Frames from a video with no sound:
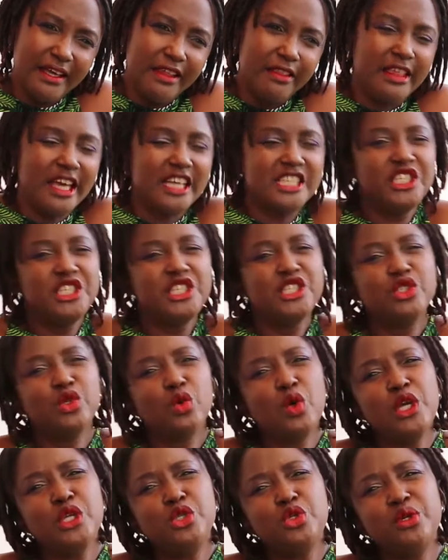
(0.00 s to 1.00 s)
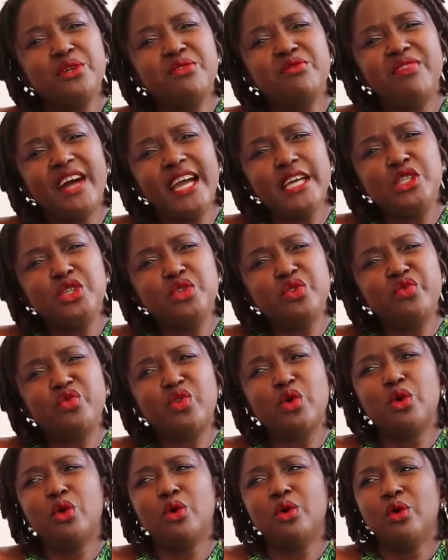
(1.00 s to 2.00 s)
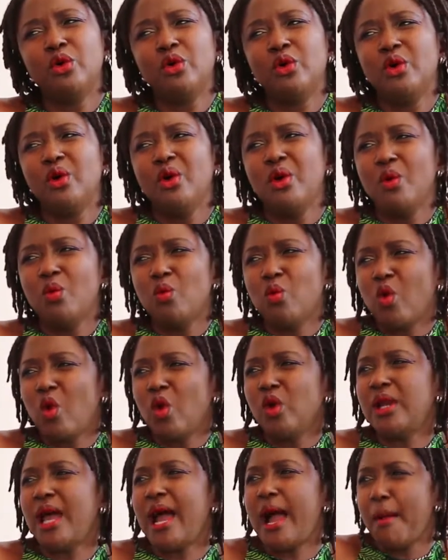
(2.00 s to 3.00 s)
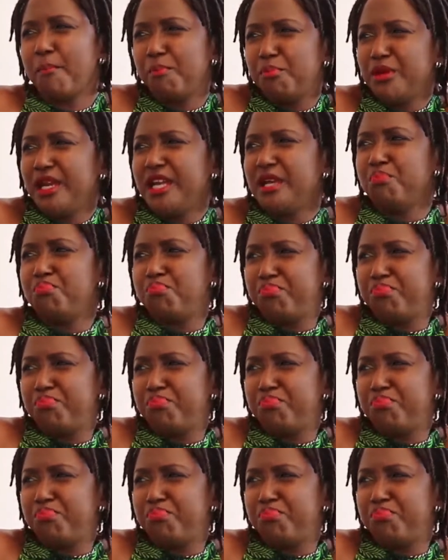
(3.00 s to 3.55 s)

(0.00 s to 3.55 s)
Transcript: that she is going to invite you for one happening